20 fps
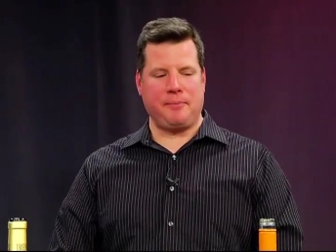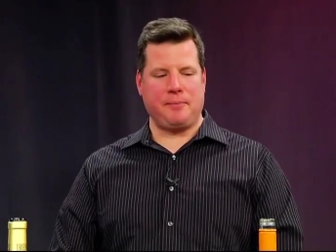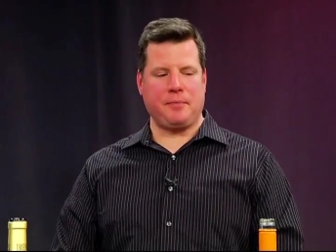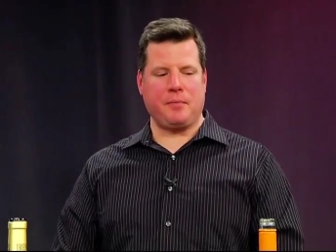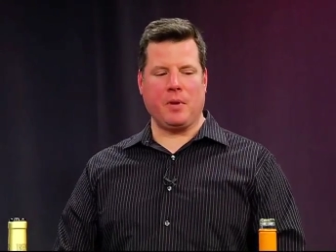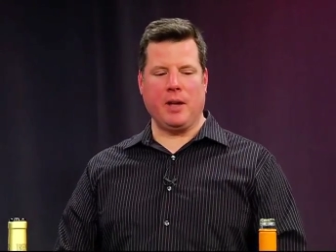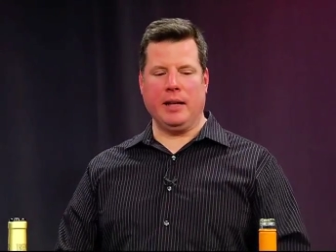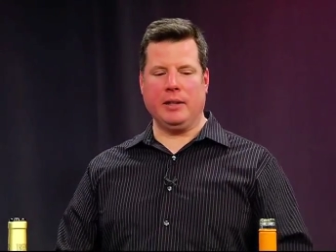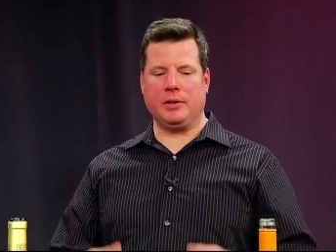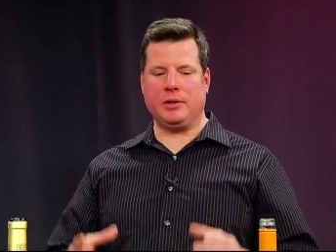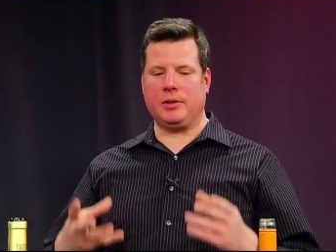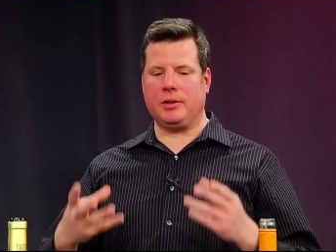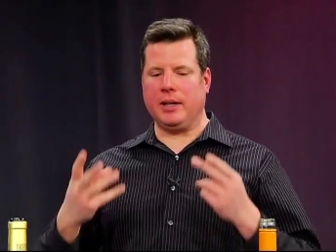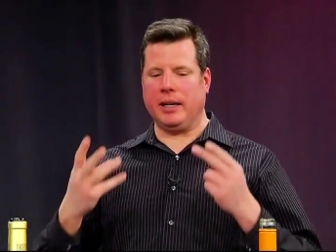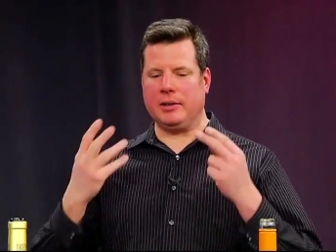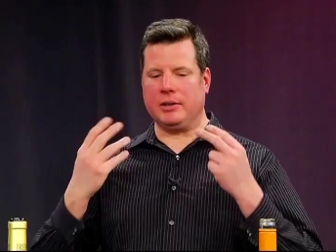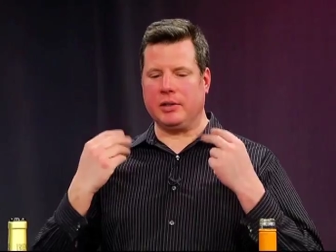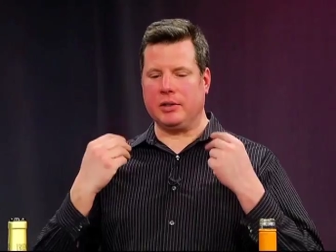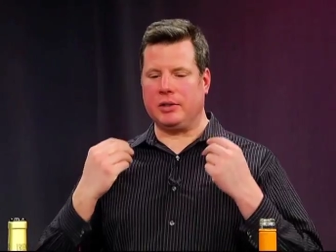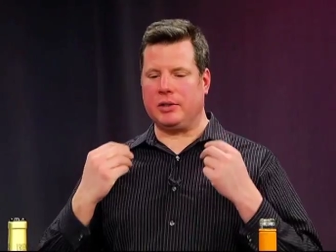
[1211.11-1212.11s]
It's
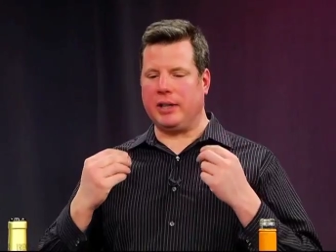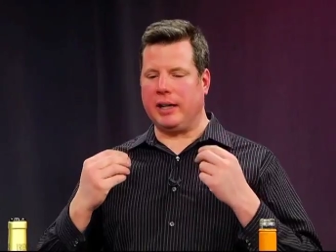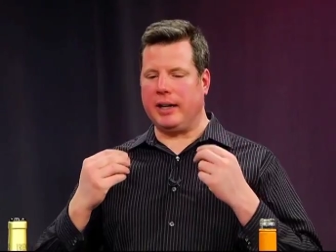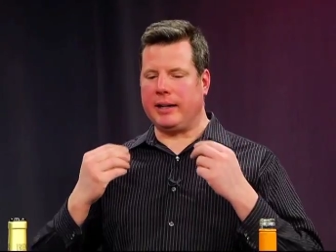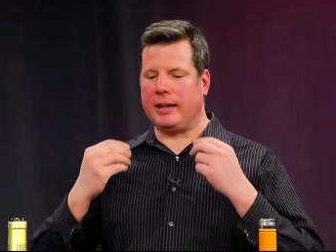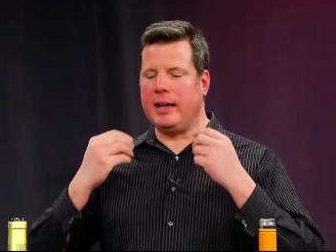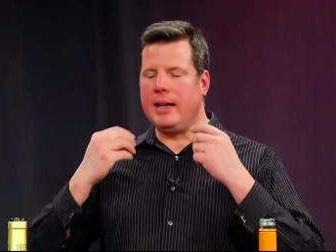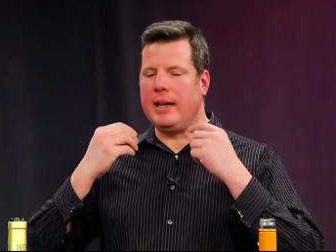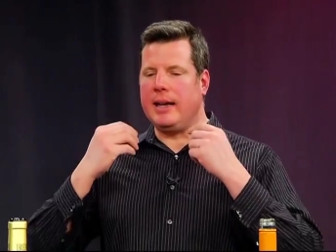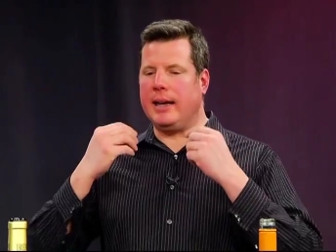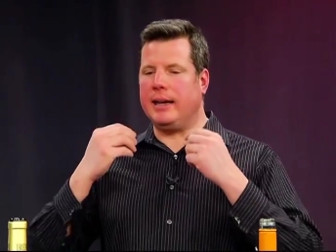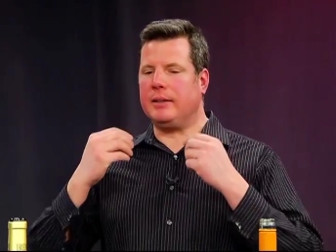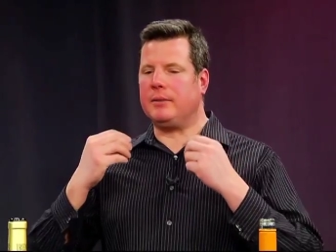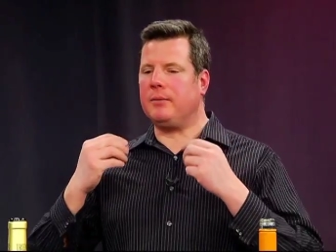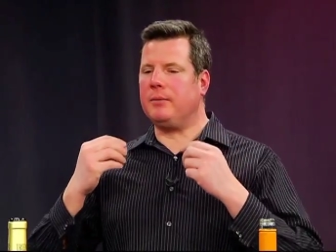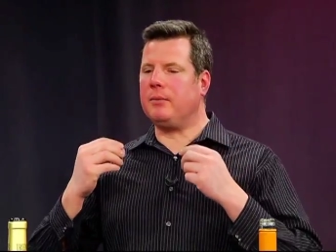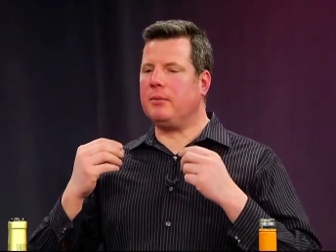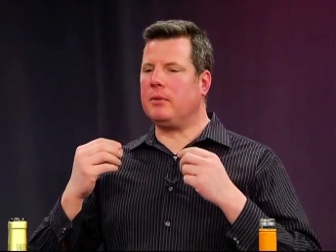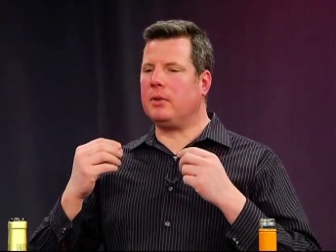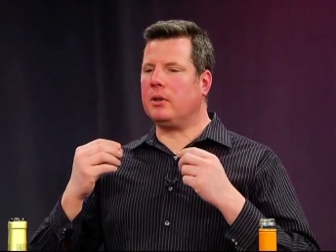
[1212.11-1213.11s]
it's acidic. It
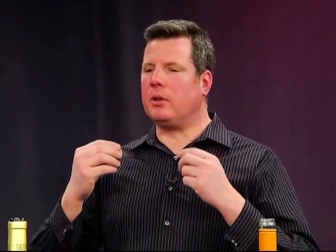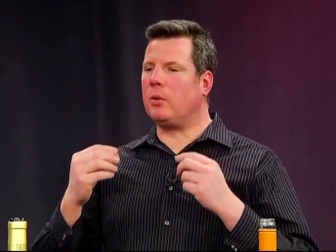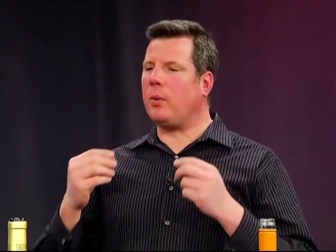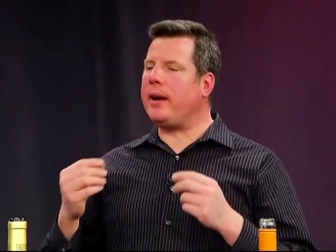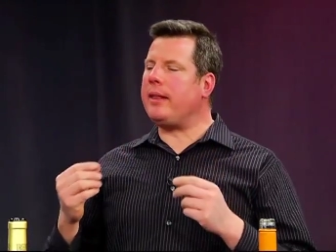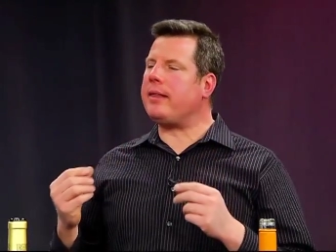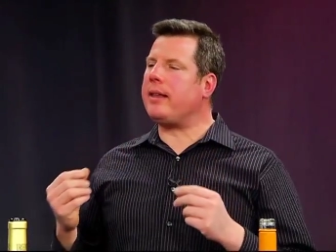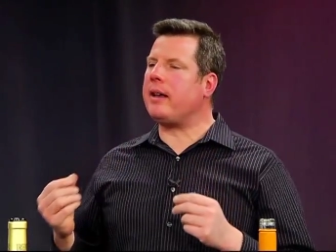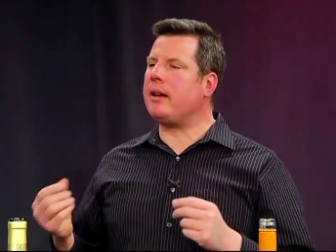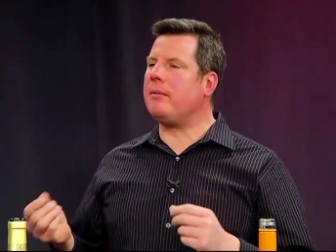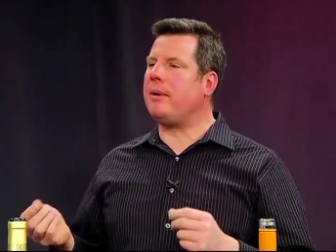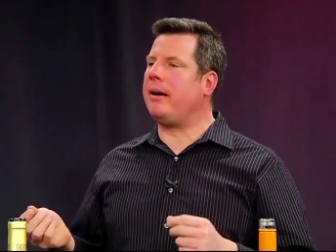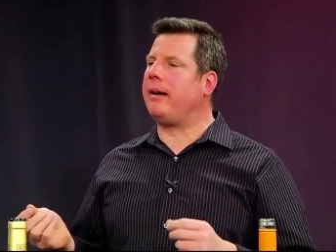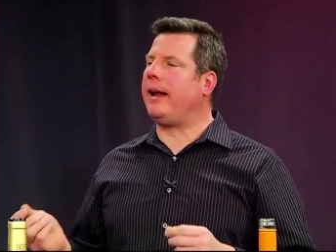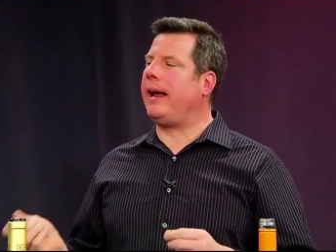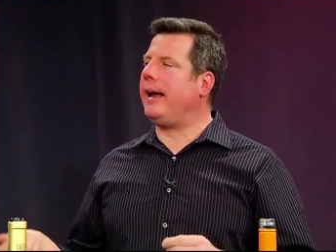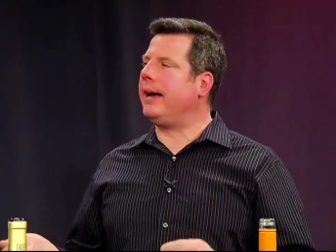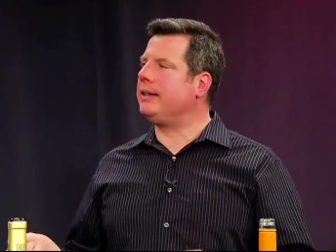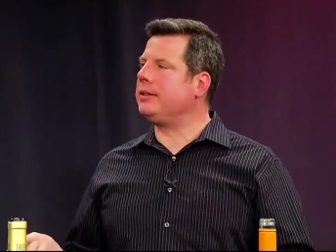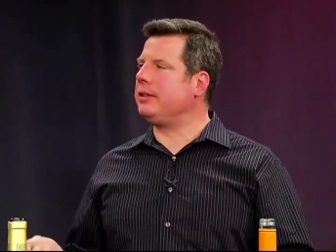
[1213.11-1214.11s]
the great thing about
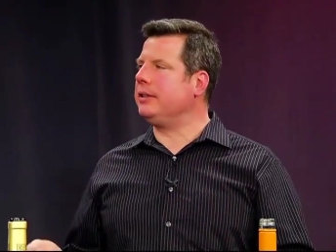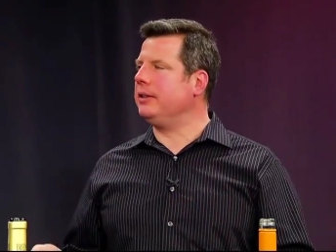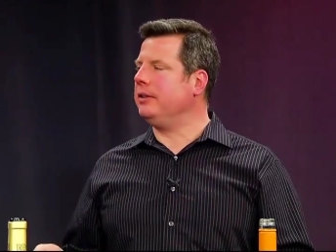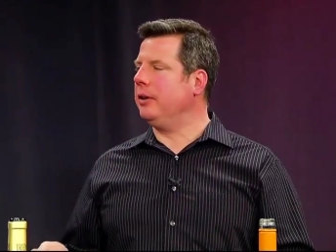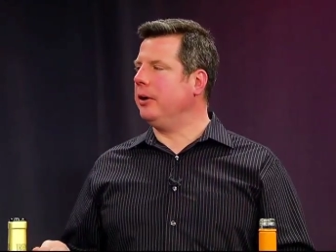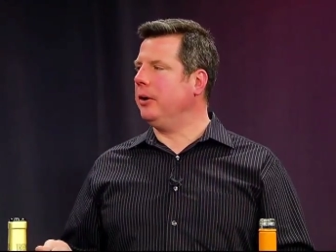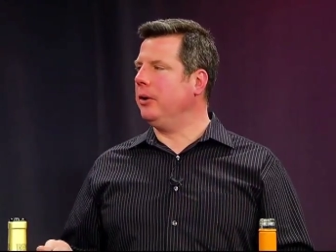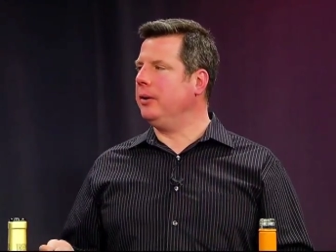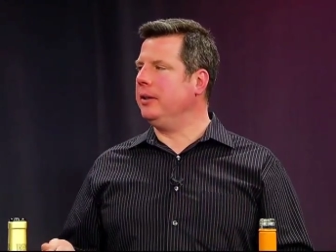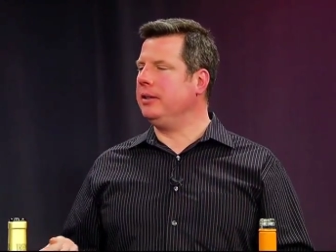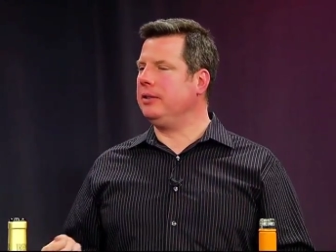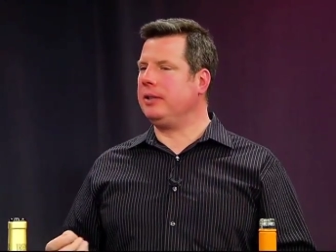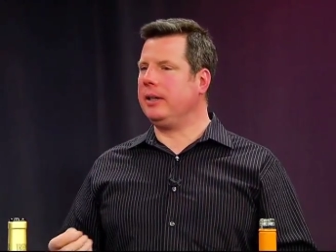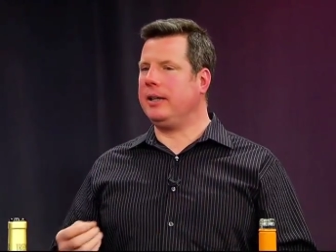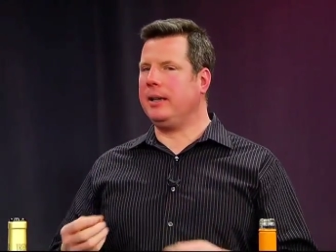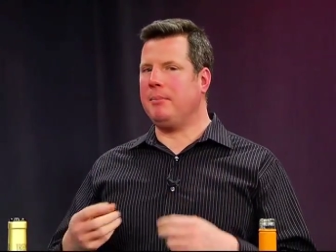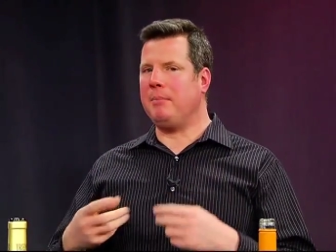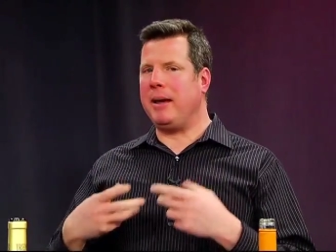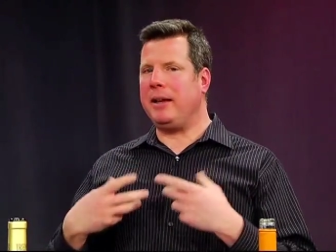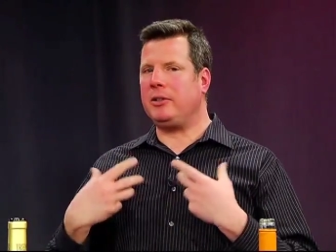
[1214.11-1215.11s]
acid though is that
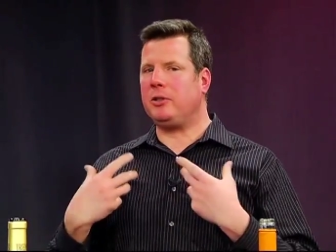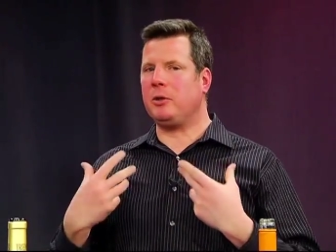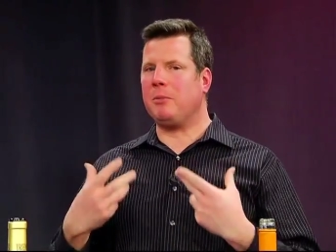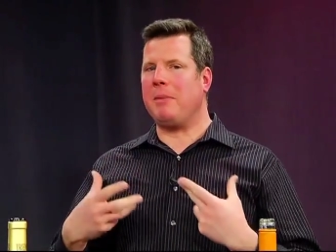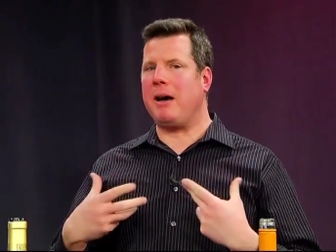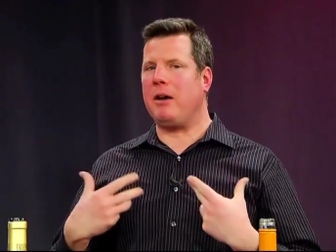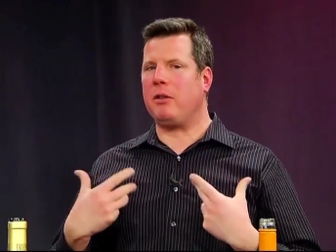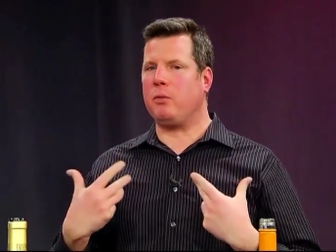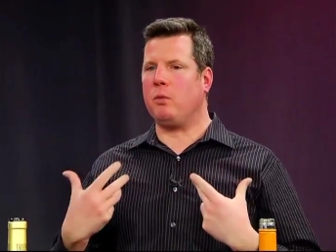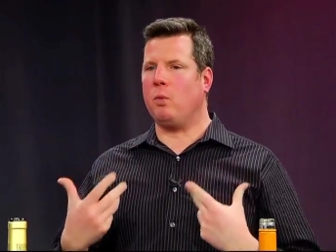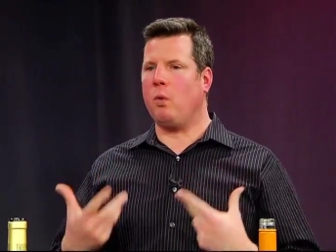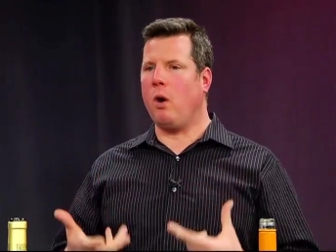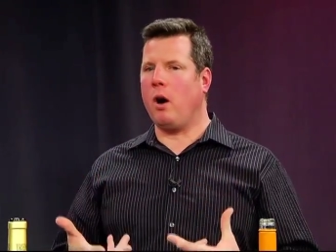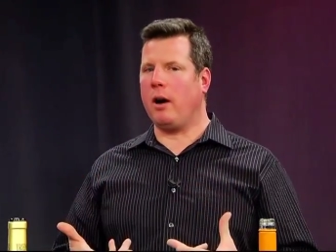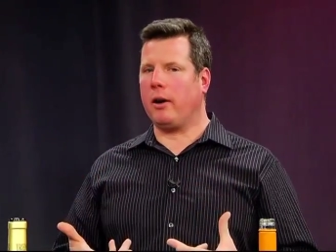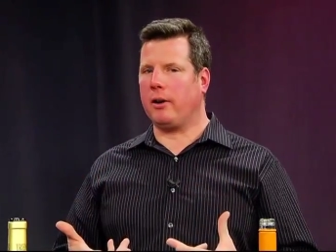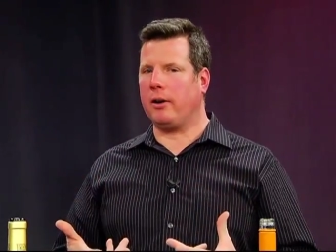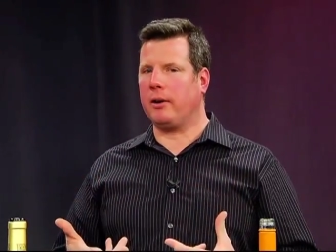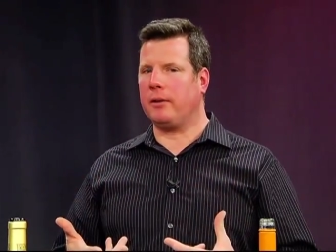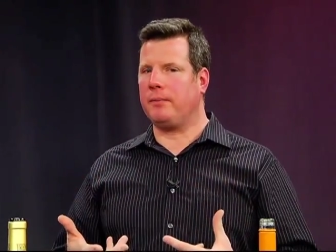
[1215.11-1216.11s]
it makes your mouth
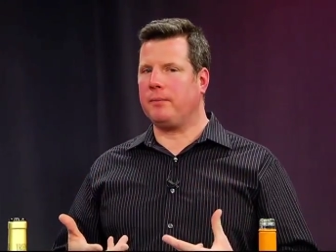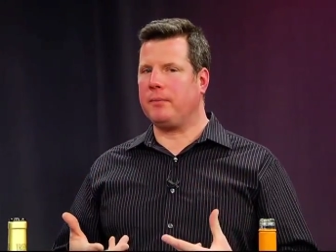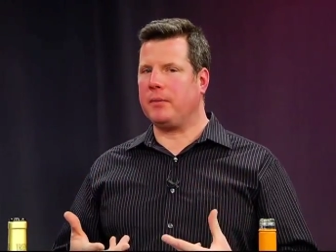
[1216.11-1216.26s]
water.